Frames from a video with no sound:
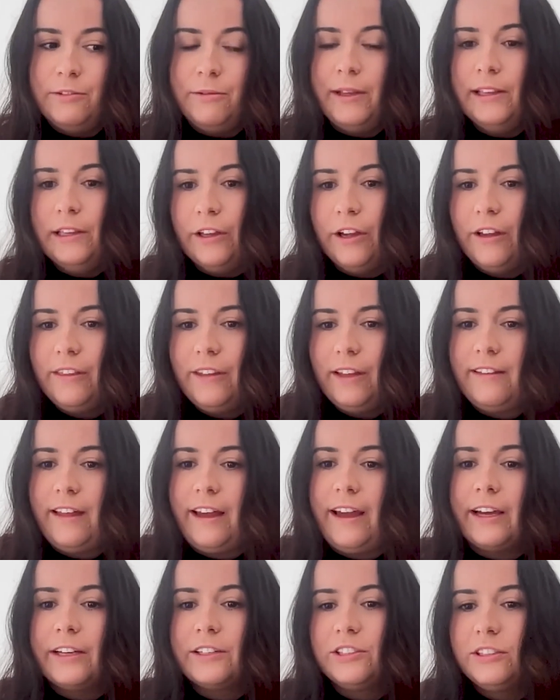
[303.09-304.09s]
we learned that
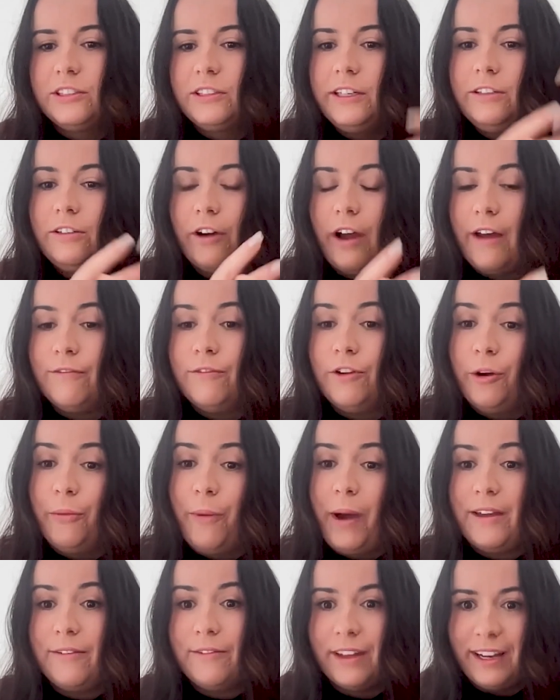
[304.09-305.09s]
they actually have no
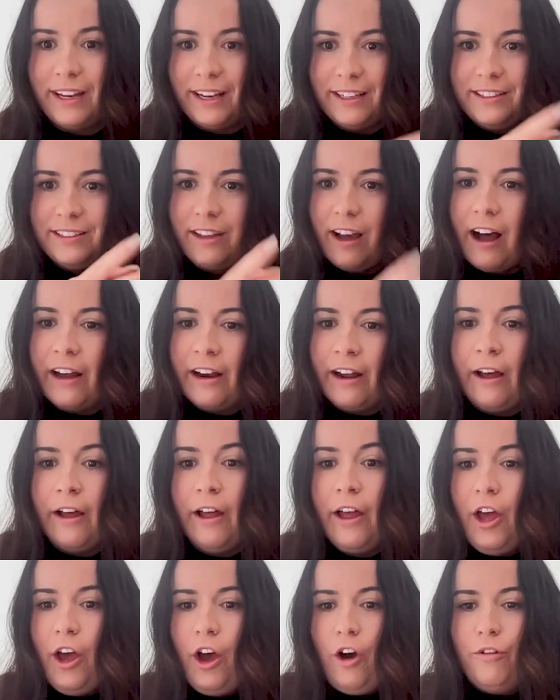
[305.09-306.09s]
way of getting data
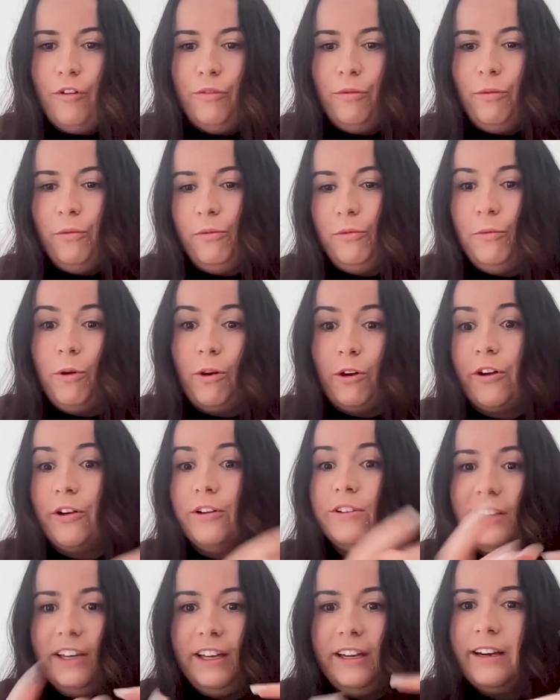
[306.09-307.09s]
of what
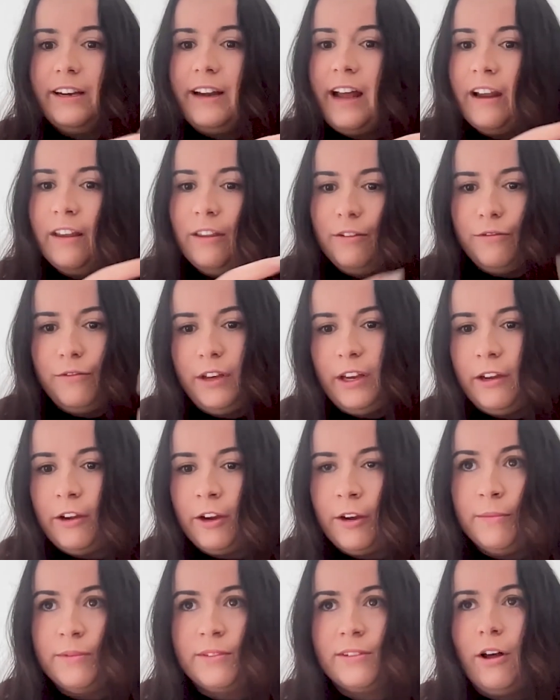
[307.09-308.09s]
goes in and out of the fitting
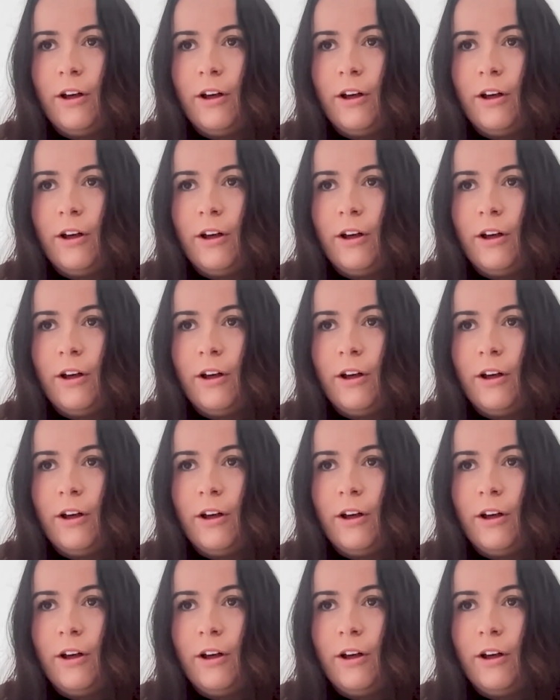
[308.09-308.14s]
rooms.